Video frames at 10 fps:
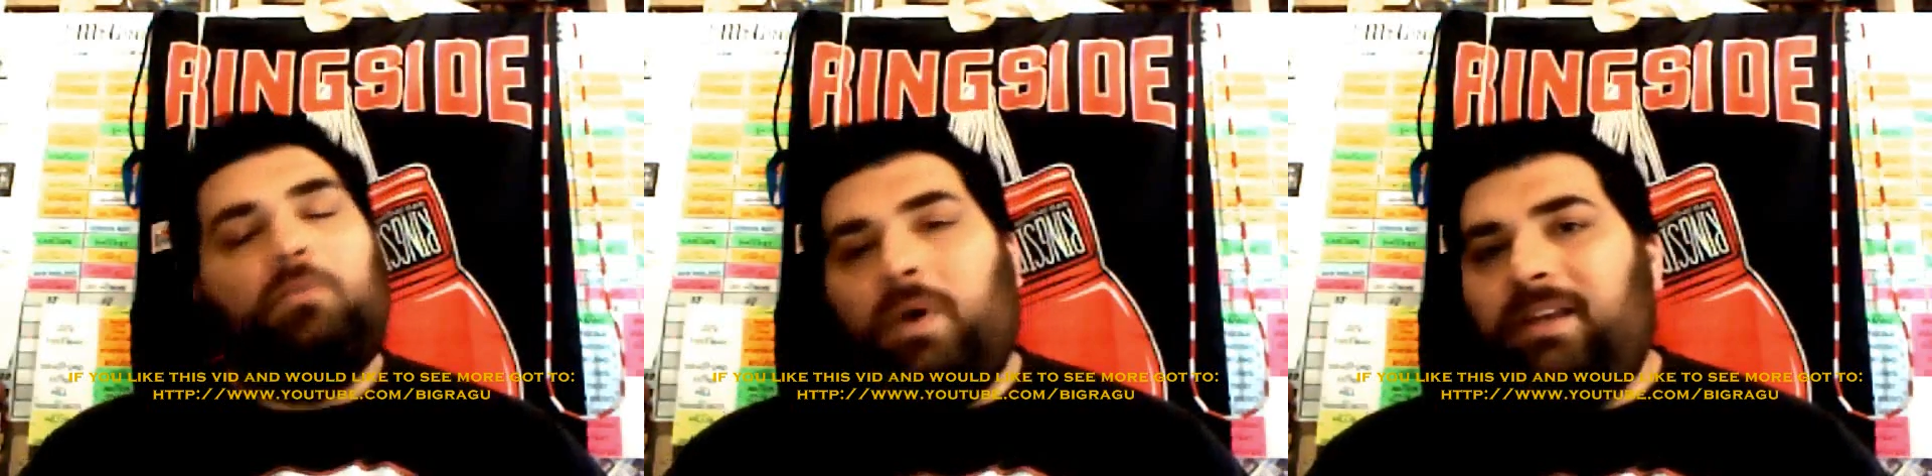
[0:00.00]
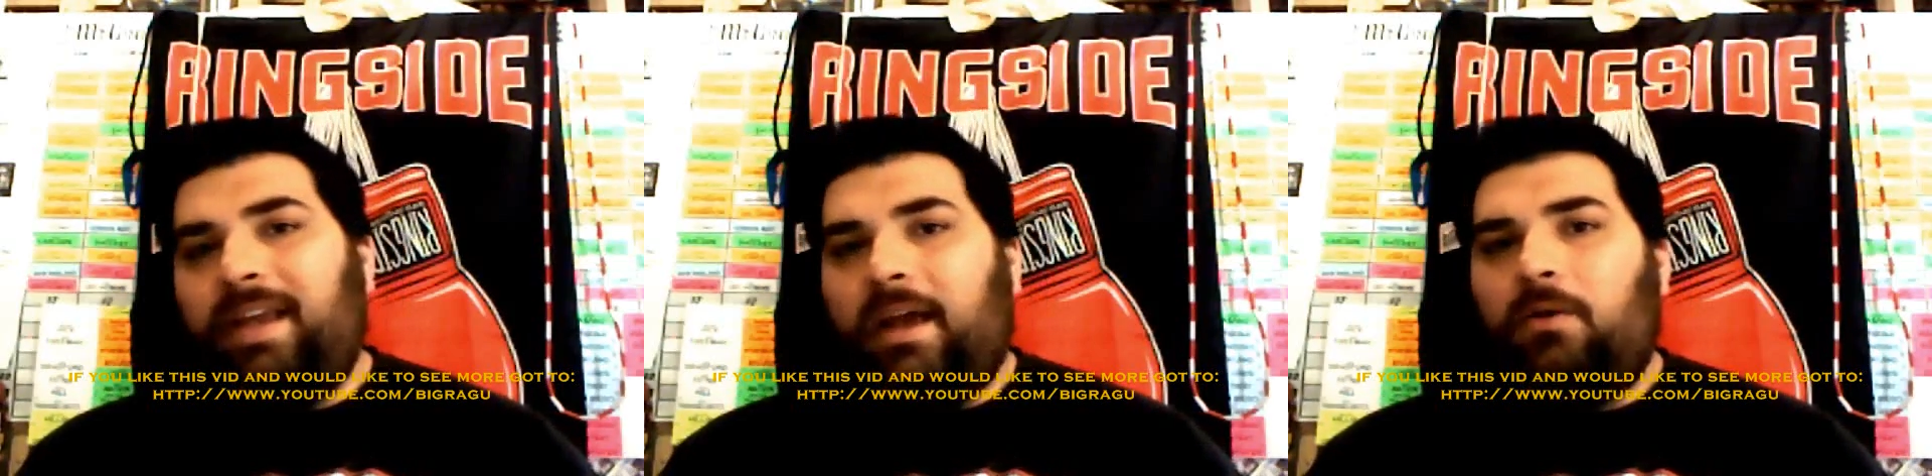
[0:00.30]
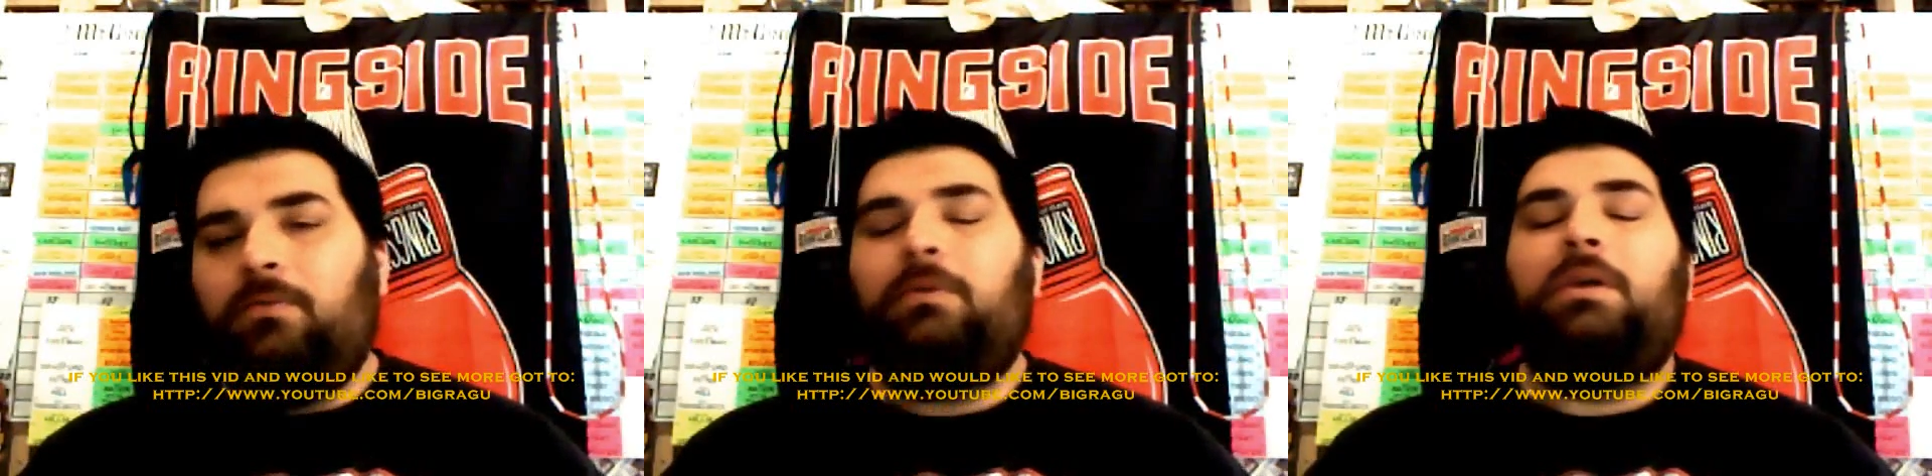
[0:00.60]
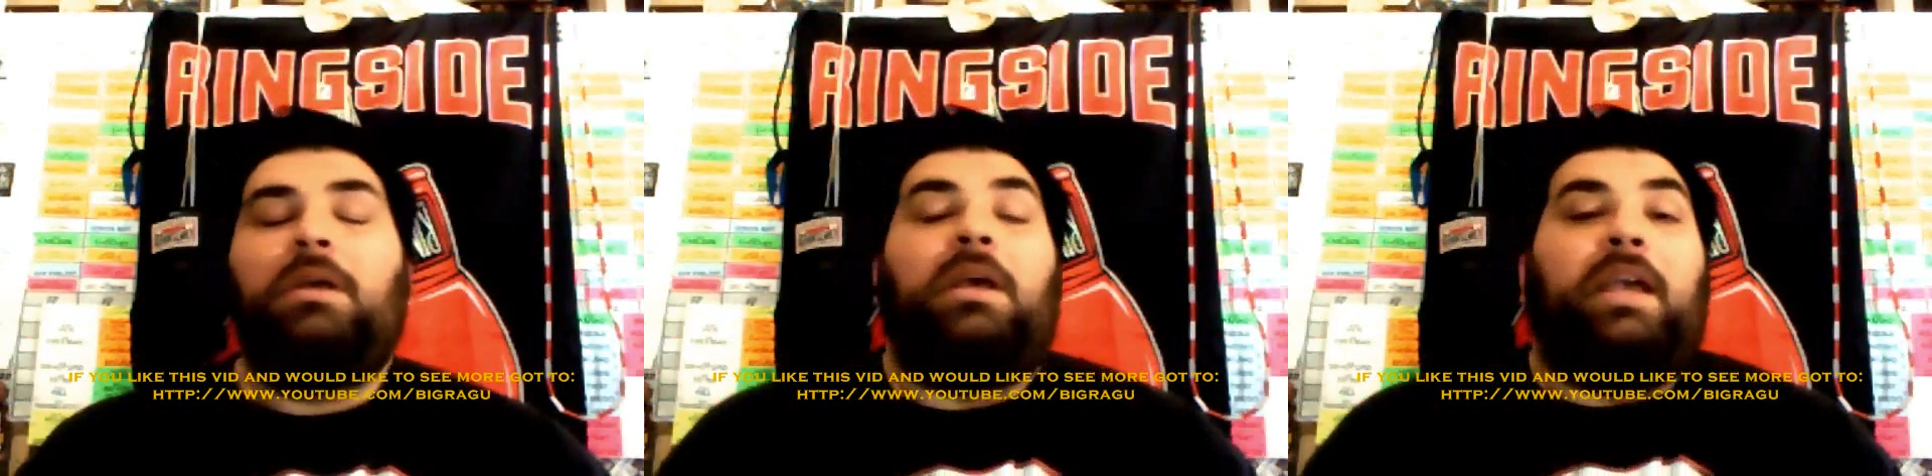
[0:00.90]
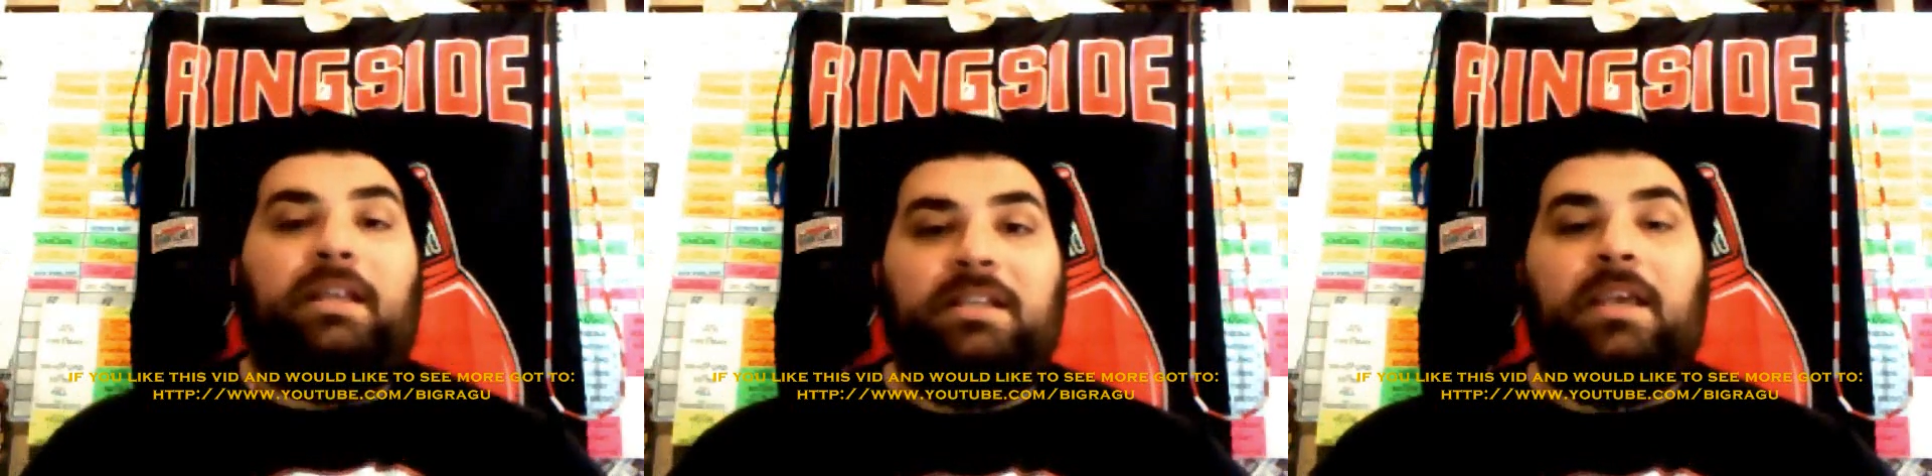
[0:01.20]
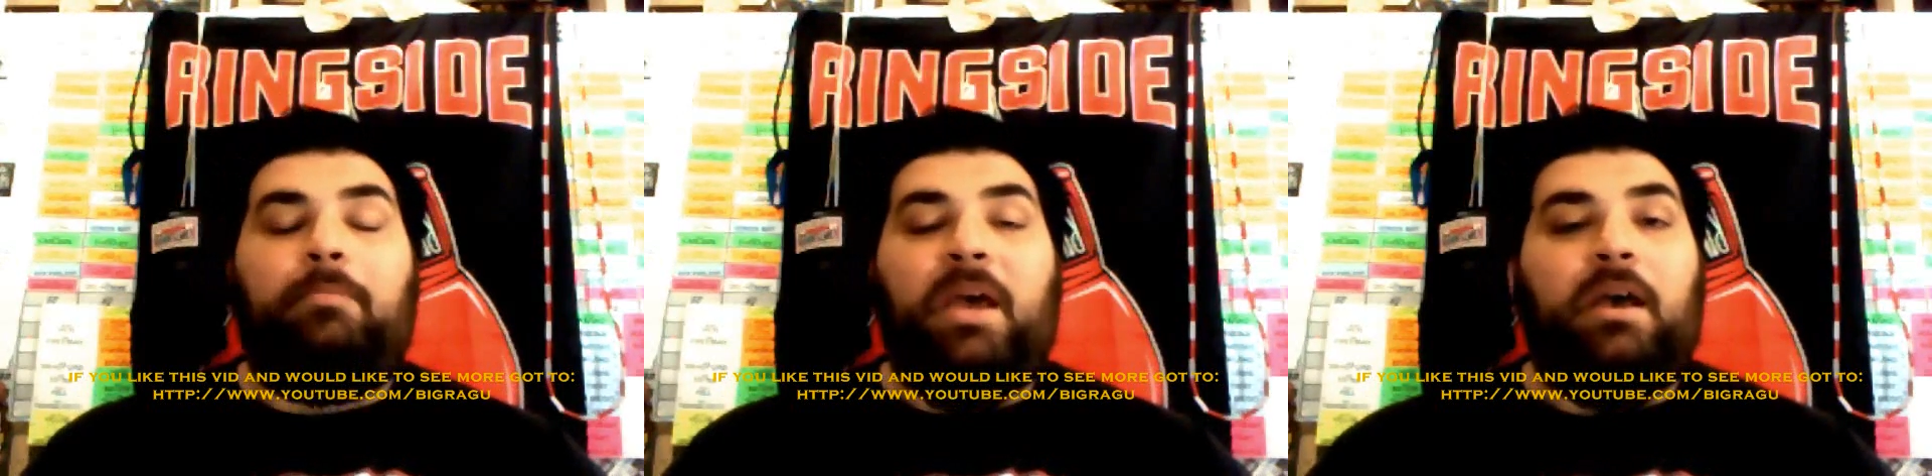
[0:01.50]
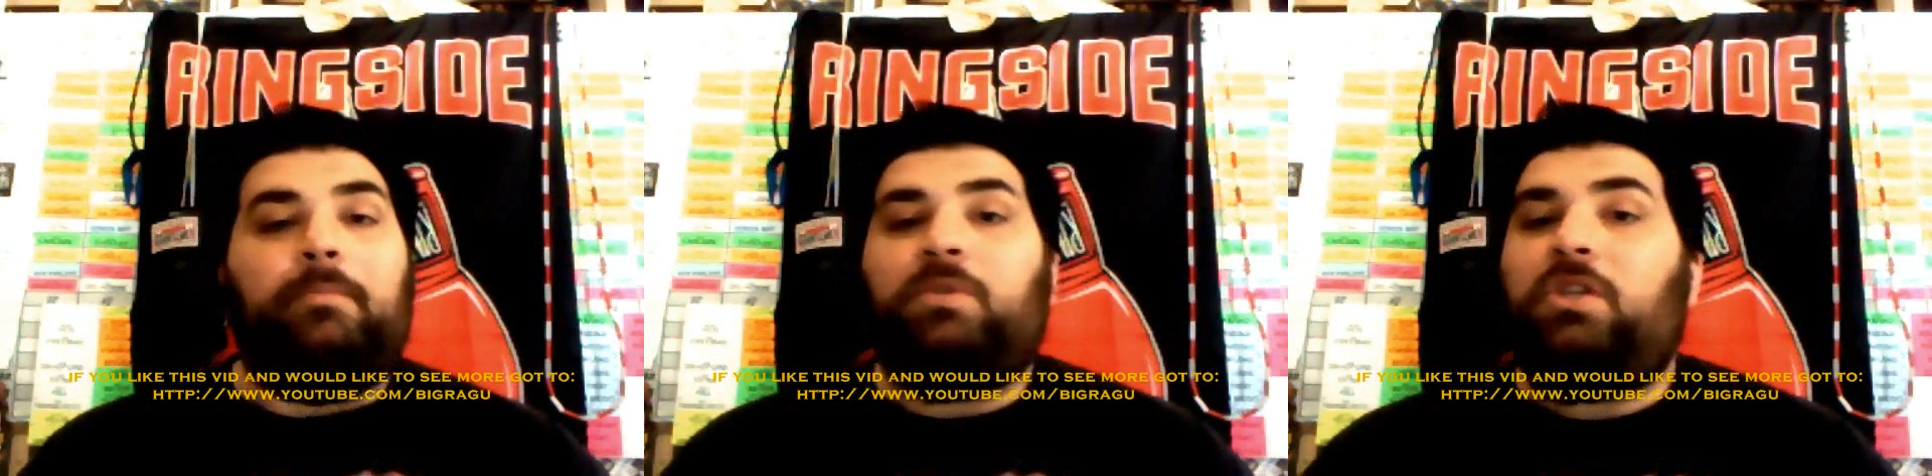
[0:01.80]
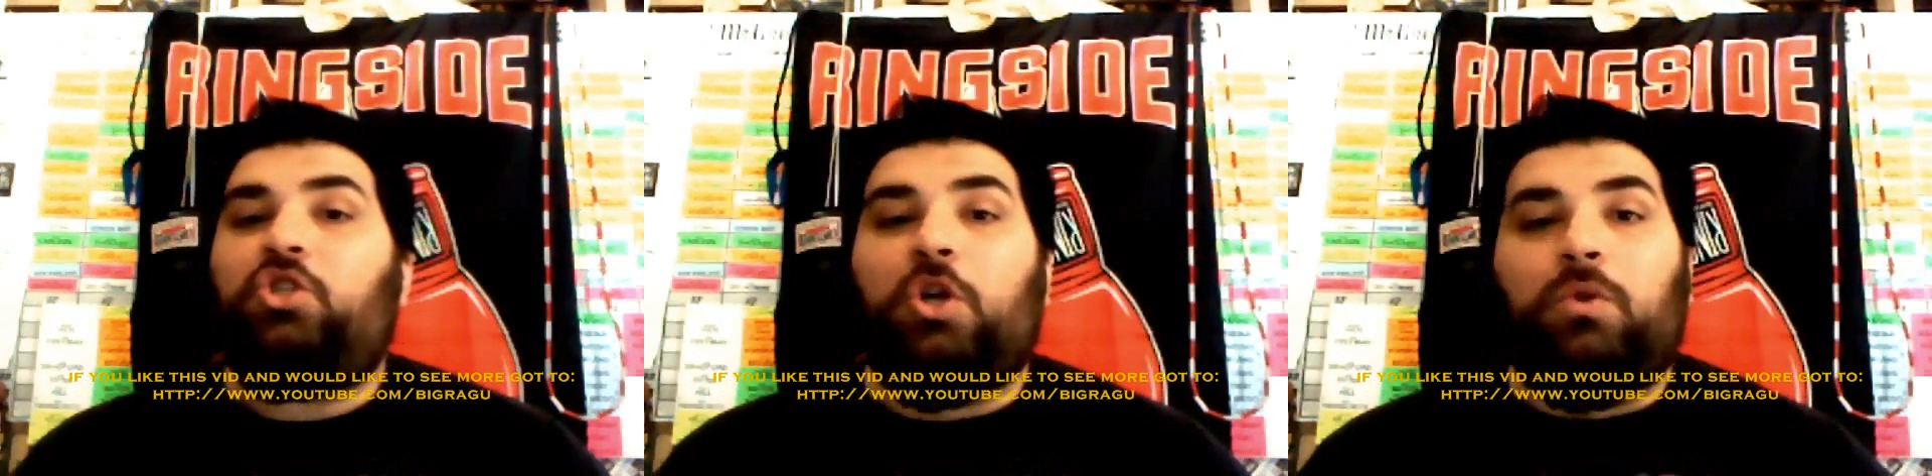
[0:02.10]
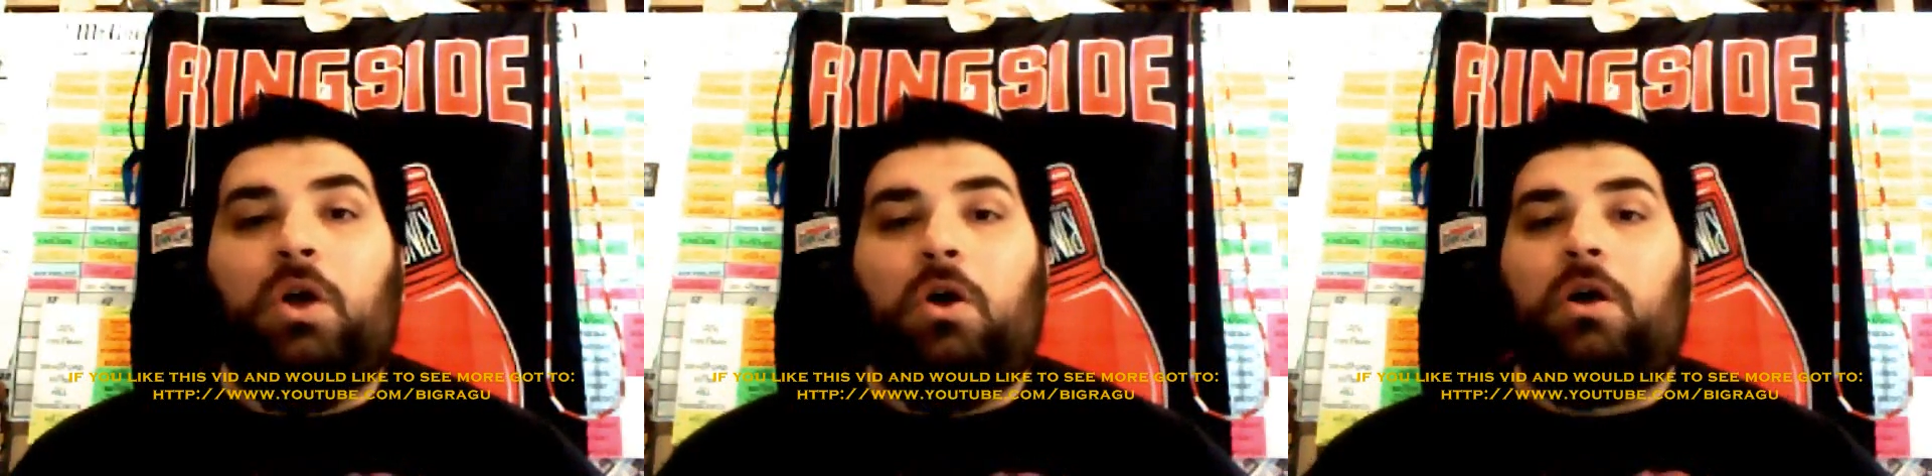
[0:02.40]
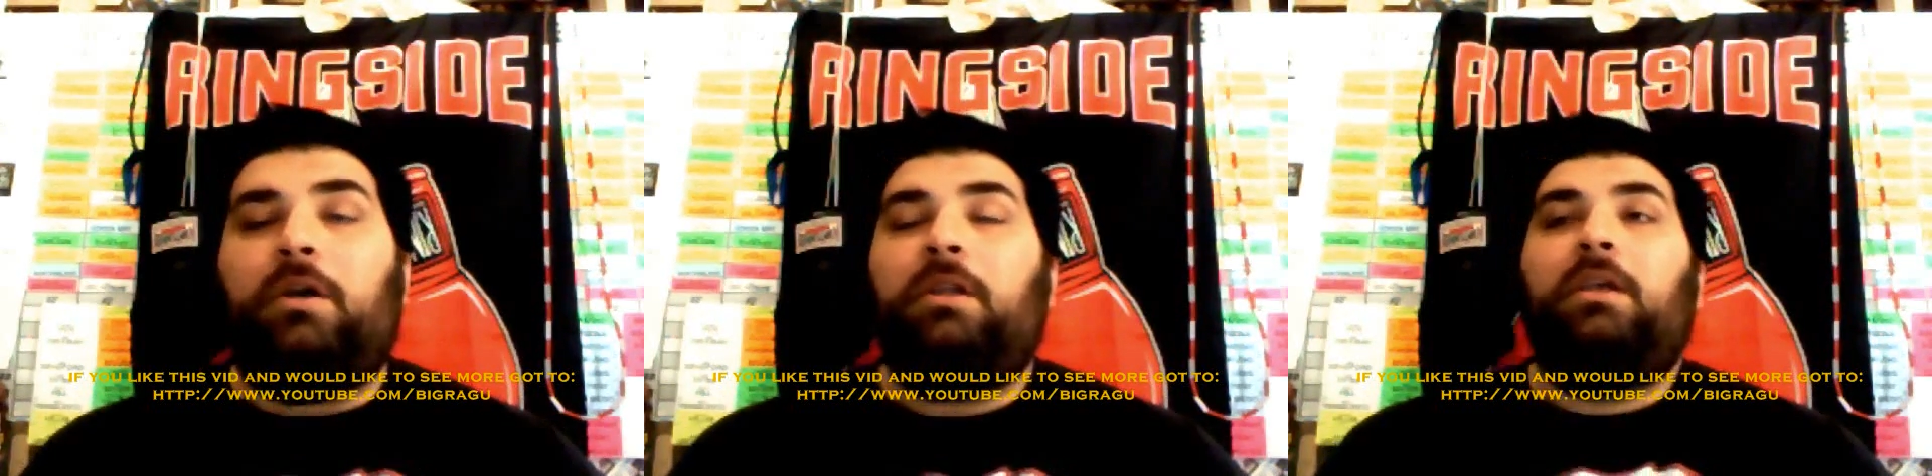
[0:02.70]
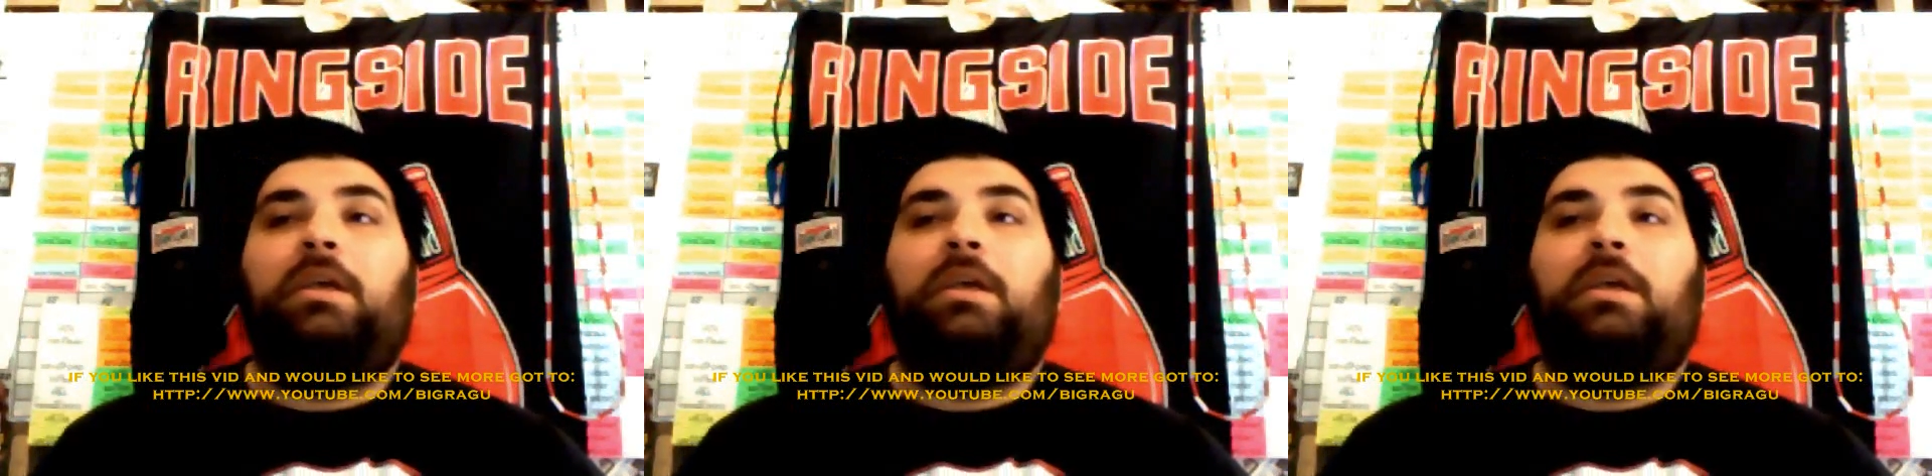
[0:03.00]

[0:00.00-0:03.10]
went down. He did get back up, so he showed the heart.